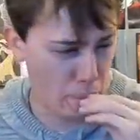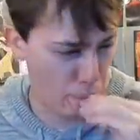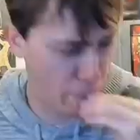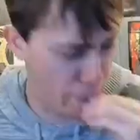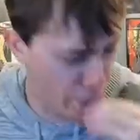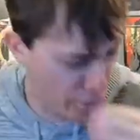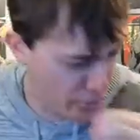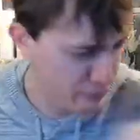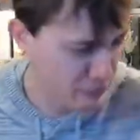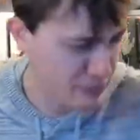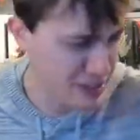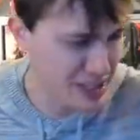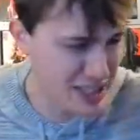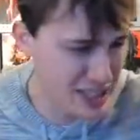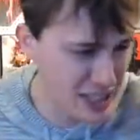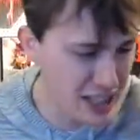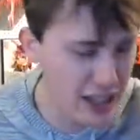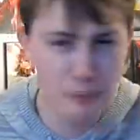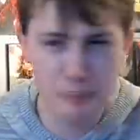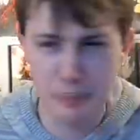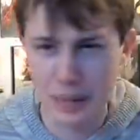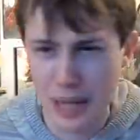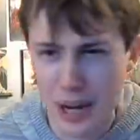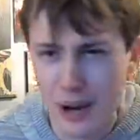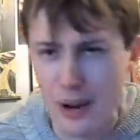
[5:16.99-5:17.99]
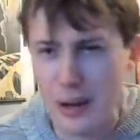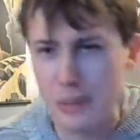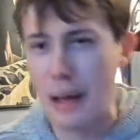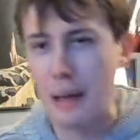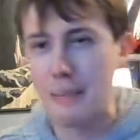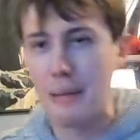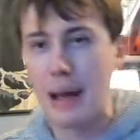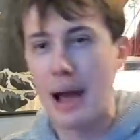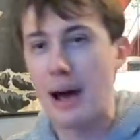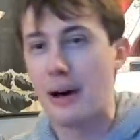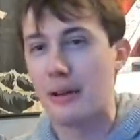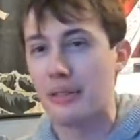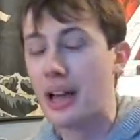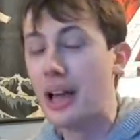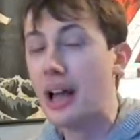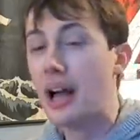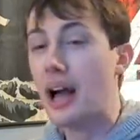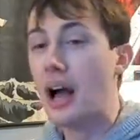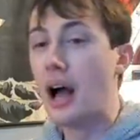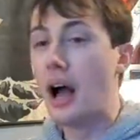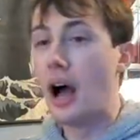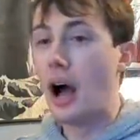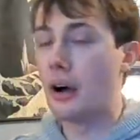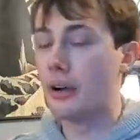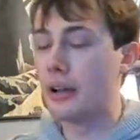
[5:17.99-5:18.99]
I still have beard in my mouth.
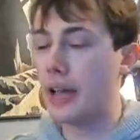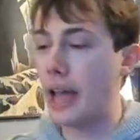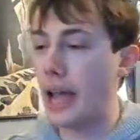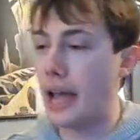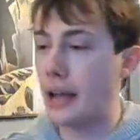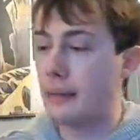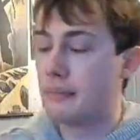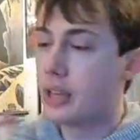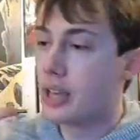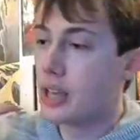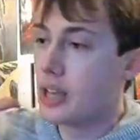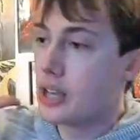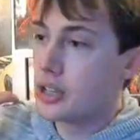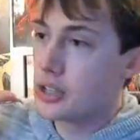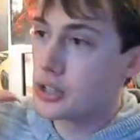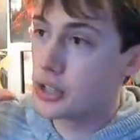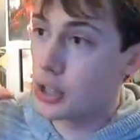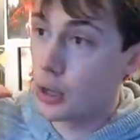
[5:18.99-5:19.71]
Okay, so